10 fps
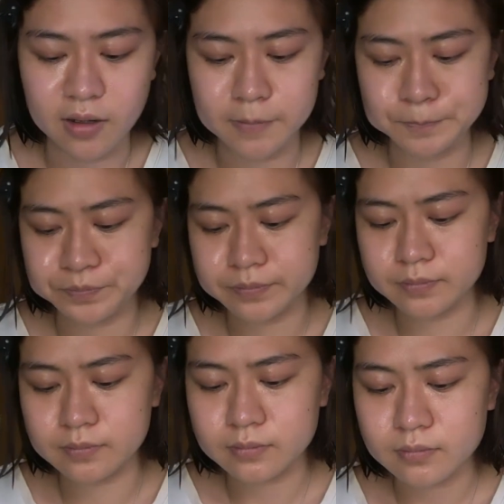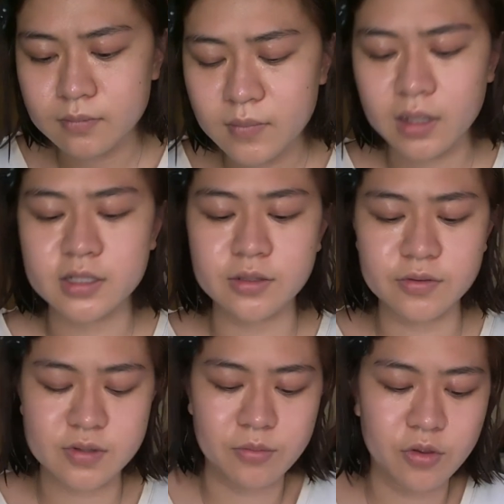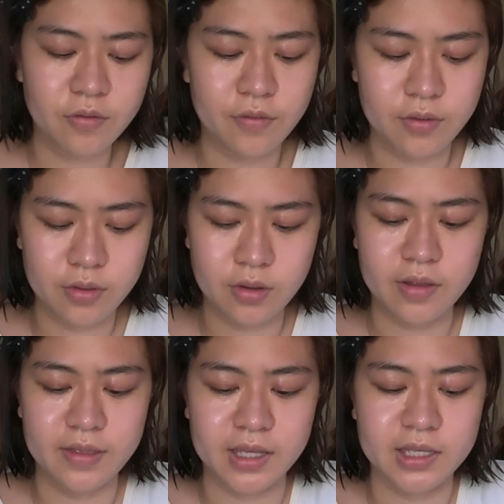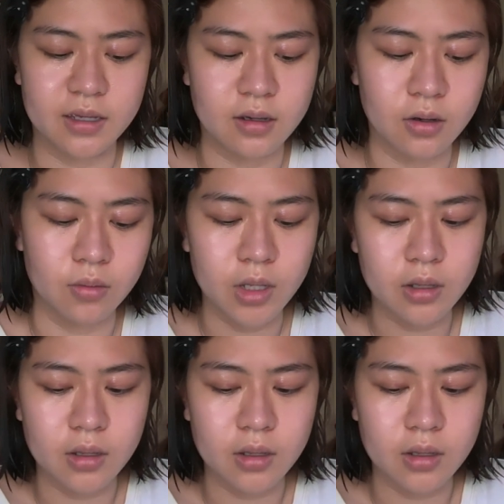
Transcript: So if some of you are thinking, oh,